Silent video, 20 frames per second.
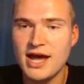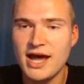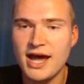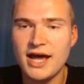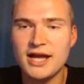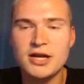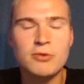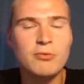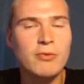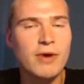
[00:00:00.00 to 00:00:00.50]

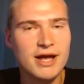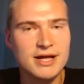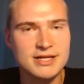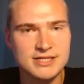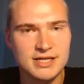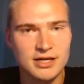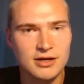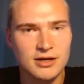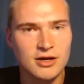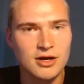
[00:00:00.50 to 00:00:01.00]
and the
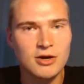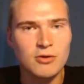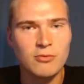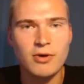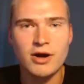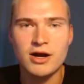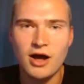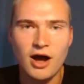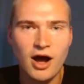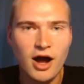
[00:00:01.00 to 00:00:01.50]
rating,
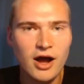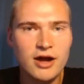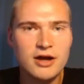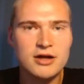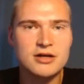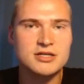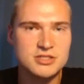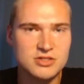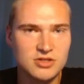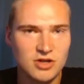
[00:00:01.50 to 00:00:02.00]
where the higher
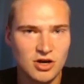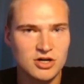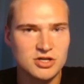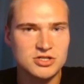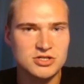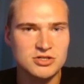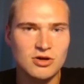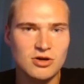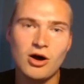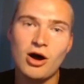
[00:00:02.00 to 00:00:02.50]
the
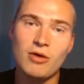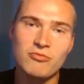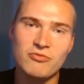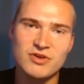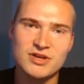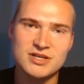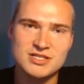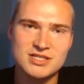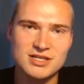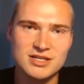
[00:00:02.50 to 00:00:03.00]
stars,
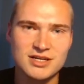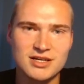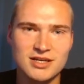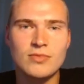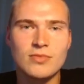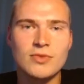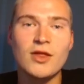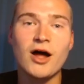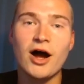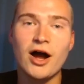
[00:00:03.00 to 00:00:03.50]
obviously
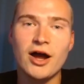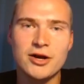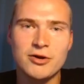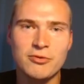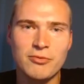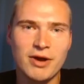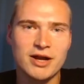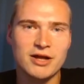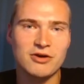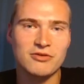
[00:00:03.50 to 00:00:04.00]
the higher the
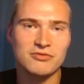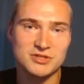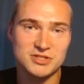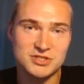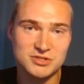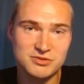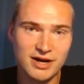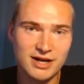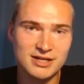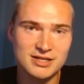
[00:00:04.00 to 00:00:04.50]
rating of the
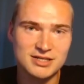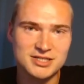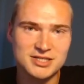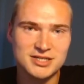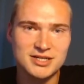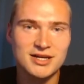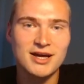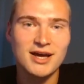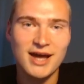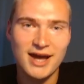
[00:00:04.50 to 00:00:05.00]

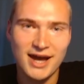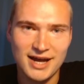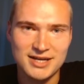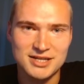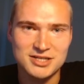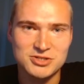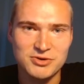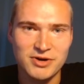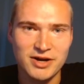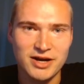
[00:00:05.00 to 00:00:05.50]
strategy and the
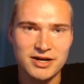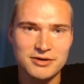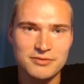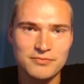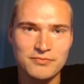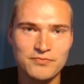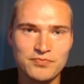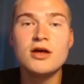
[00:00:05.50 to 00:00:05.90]
trader.